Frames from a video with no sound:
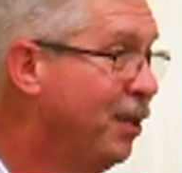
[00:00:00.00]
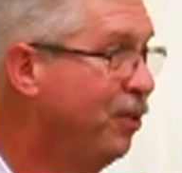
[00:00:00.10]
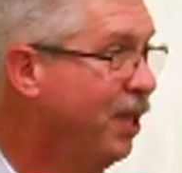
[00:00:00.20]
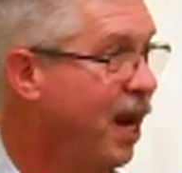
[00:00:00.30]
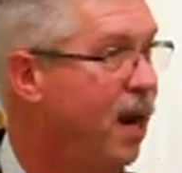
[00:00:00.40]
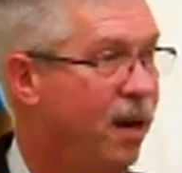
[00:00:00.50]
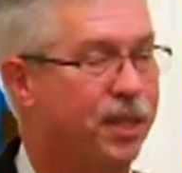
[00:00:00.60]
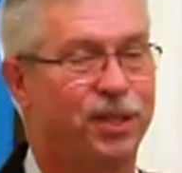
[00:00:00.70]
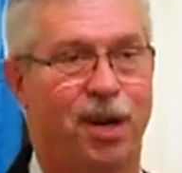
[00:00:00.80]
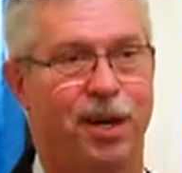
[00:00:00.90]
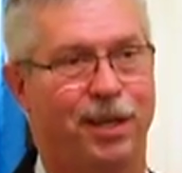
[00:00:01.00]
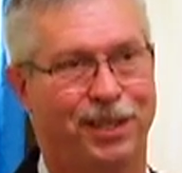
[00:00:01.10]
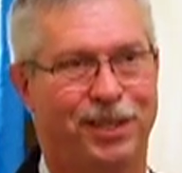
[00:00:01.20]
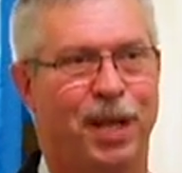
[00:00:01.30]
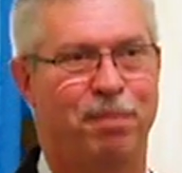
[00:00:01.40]
That's when the IRS started
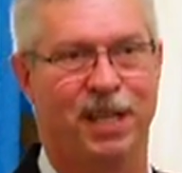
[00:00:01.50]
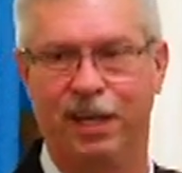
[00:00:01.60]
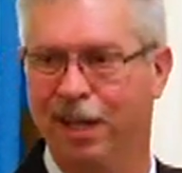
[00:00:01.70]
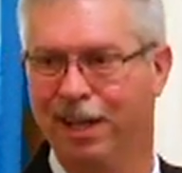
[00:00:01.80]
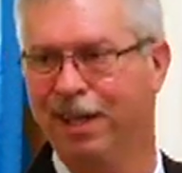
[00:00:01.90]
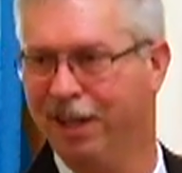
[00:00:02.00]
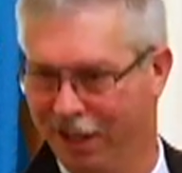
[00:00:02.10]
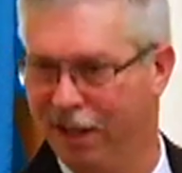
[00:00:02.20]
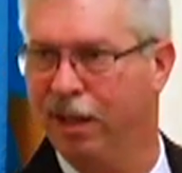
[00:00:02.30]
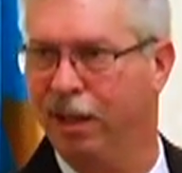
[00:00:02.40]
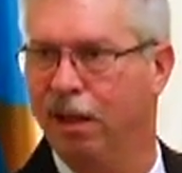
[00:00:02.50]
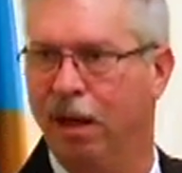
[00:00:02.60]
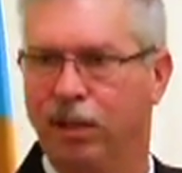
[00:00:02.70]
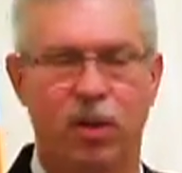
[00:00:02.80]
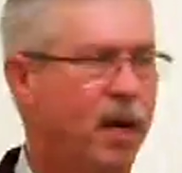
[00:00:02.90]
accepting
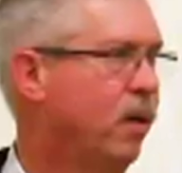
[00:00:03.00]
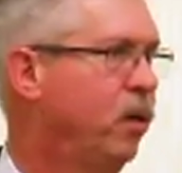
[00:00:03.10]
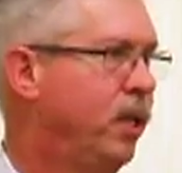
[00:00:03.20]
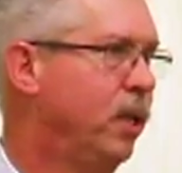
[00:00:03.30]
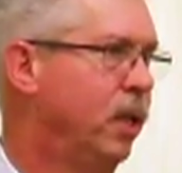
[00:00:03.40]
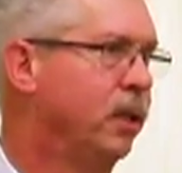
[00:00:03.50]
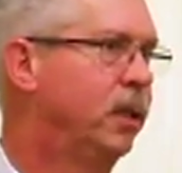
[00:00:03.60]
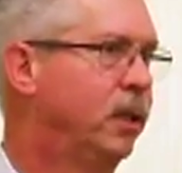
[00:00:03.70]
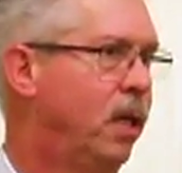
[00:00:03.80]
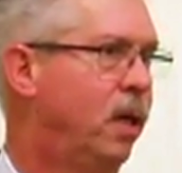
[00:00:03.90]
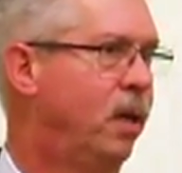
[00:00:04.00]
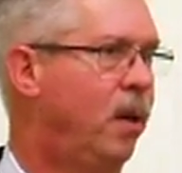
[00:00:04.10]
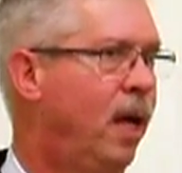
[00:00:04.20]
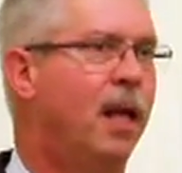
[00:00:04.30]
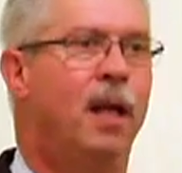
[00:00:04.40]
electronic returns.
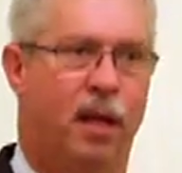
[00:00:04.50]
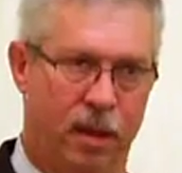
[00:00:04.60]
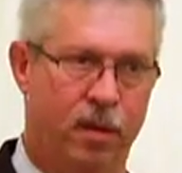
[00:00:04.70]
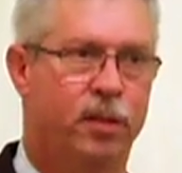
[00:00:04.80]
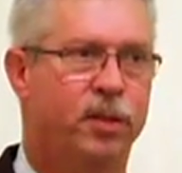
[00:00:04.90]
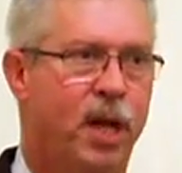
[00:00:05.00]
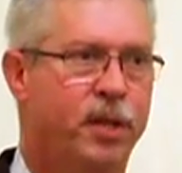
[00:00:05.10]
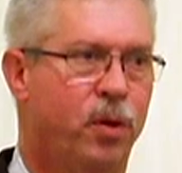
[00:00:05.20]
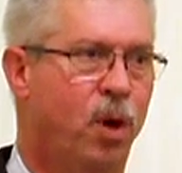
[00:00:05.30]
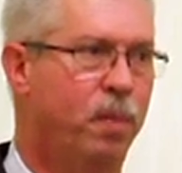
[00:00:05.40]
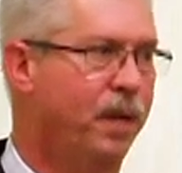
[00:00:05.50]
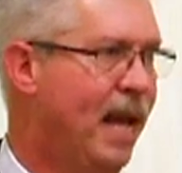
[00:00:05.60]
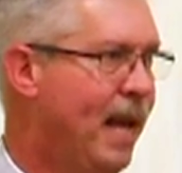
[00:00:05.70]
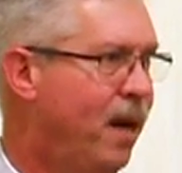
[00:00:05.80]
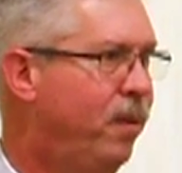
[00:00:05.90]
So the sites are open
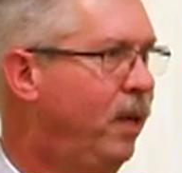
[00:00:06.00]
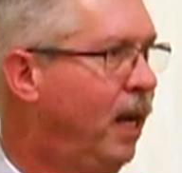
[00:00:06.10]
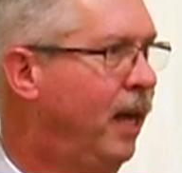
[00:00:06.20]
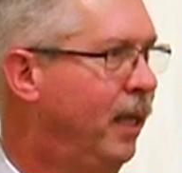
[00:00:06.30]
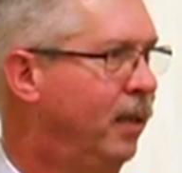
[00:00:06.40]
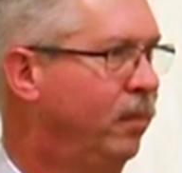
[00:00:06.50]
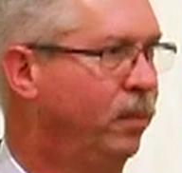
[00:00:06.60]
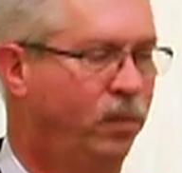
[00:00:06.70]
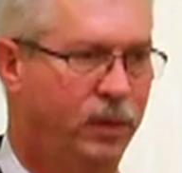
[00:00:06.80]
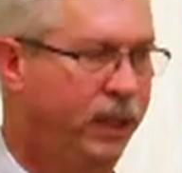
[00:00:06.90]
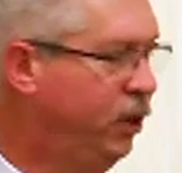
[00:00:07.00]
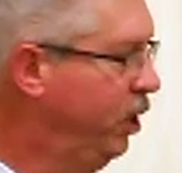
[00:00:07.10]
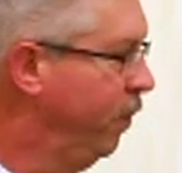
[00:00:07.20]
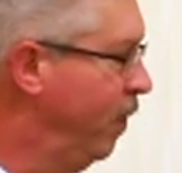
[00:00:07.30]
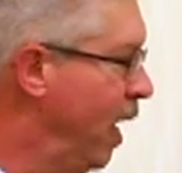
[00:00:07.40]
now,
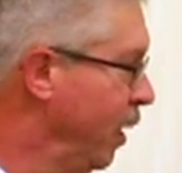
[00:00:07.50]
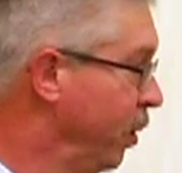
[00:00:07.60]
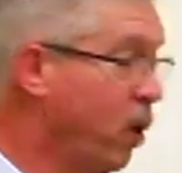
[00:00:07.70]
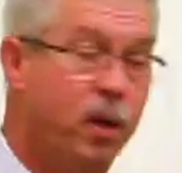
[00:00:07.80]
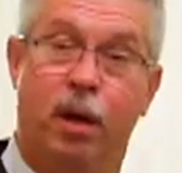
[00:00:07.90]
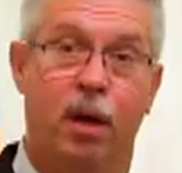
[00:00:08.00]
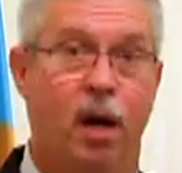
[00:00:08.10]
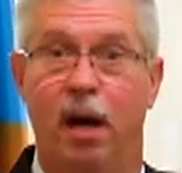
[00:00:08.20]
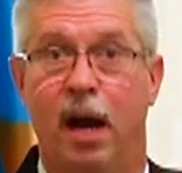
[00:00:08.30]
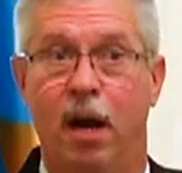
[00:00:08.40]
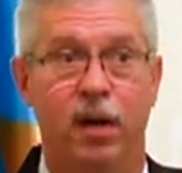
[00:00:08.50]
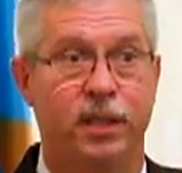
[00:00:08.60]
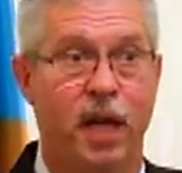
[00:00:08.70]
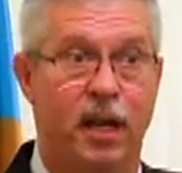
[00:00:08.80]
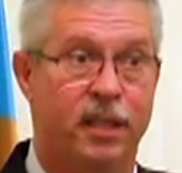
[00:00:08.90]
easy to find. You can go to
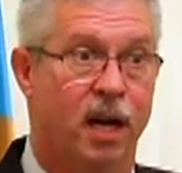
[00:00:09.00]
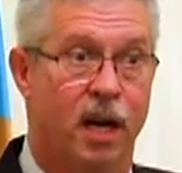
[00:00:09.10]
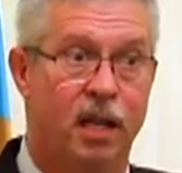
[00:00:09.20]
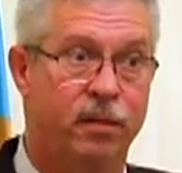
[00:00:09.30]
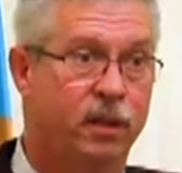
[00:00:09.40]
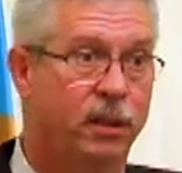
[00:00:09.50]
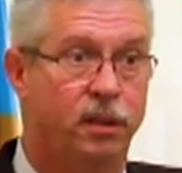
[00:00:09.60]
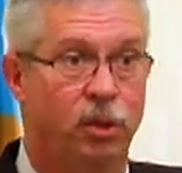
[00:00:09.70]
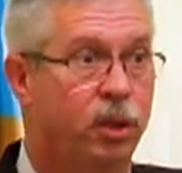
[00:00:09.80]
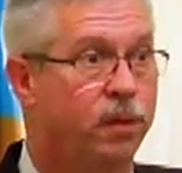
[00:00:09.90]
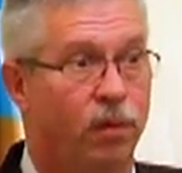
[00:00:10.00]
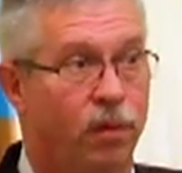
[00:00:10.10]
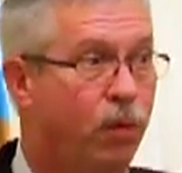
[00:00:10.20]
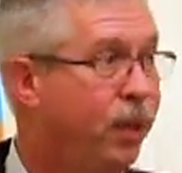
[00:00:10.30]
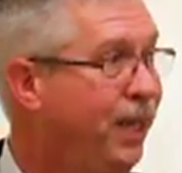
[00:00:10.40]
irs.gov and search
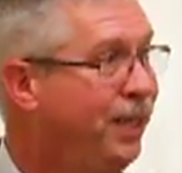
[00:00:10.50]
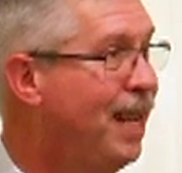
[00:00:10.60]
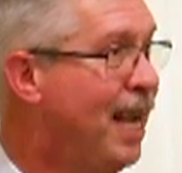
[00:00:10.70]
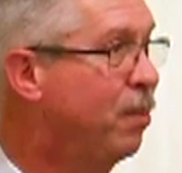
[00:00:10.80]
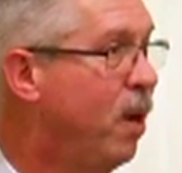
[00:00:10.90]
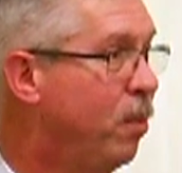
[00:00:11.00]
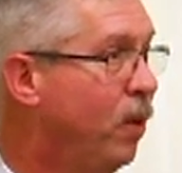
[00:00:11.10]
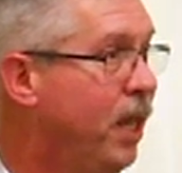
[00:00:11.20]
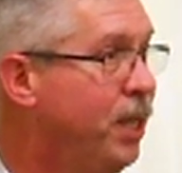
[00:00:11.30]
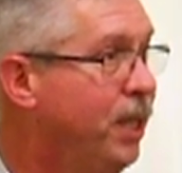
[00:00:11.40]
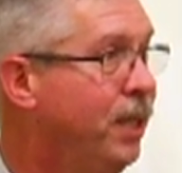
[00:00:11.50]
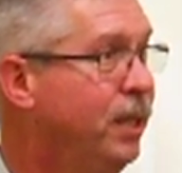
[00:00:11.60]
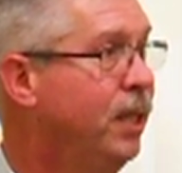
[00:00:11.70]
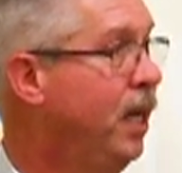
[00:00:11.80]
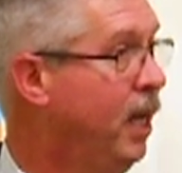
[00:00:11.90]
for free tax
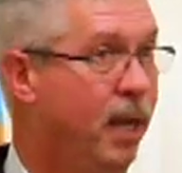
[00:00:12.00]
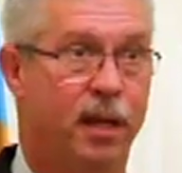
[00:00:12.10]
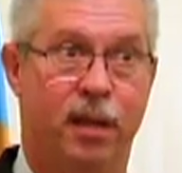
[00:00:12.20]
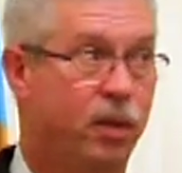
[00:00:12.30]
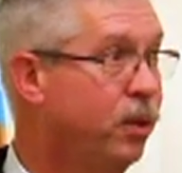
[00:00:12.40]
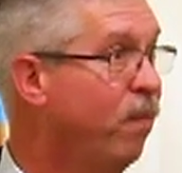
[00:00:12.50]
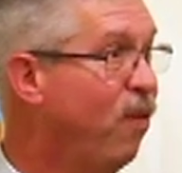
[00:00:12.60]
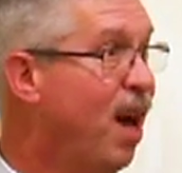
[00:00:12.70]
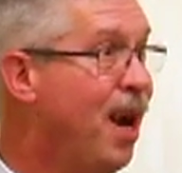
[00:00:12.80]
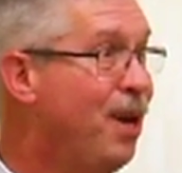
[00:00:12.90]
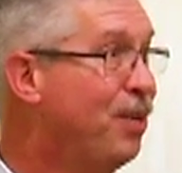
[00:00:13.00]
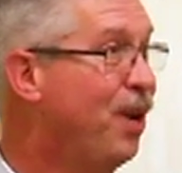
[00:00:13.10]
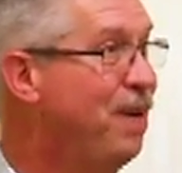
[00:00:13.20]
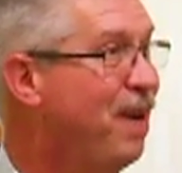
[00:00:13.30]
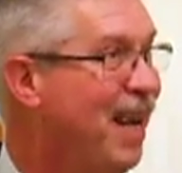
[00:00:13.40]
preparation, and there's some flyers
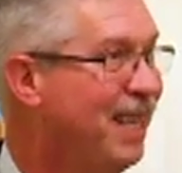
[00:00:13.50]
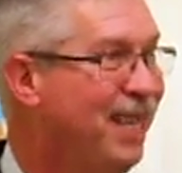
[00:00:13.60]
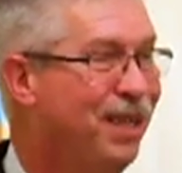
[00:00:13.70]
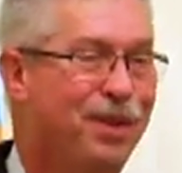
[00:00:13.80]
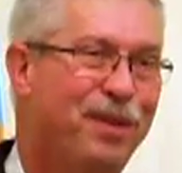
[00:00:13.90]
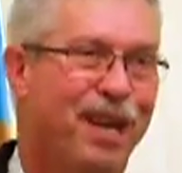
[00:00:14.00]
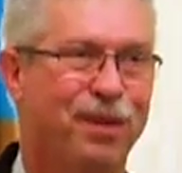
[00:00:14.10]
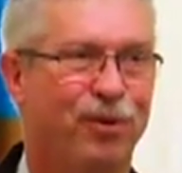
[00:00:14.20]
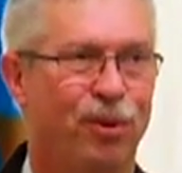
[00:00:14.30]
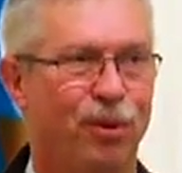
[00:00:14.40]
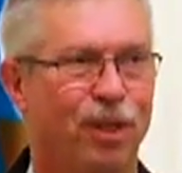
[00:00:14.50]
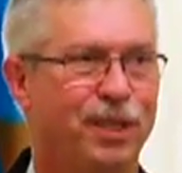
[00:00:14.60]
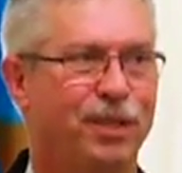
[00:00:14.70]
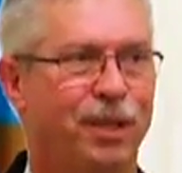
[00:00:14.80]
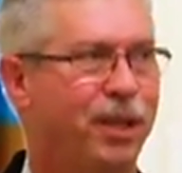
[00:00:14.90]
right back here that will
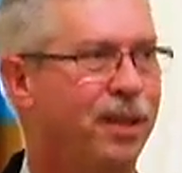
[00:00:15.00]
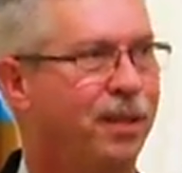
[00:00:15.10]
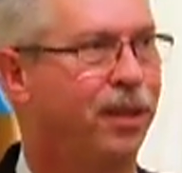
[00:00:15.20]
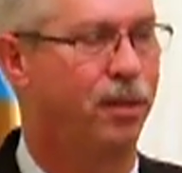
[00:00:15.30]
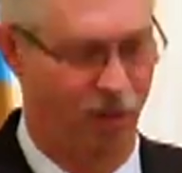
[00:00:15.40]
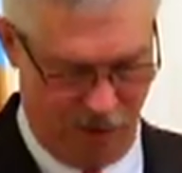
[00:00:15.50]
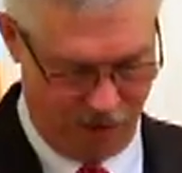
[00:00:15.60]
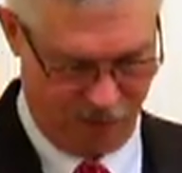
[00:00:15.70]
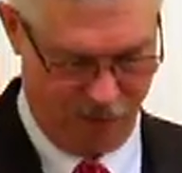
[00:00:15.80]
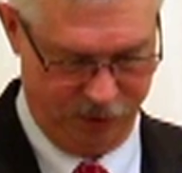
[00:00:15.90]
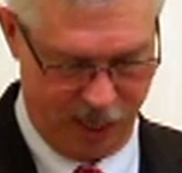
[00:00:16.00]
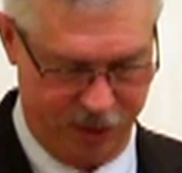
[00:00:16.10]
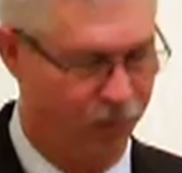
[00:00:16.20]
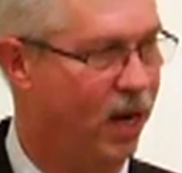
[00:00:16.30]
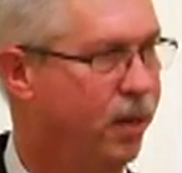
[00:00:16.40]
list the
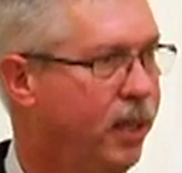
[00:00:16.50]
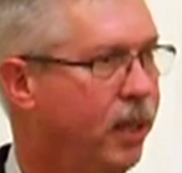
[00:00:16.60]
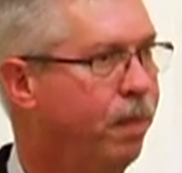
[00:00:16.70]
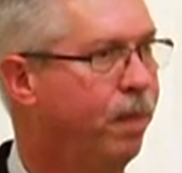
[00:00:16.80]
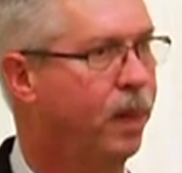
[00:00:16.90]
sites around here.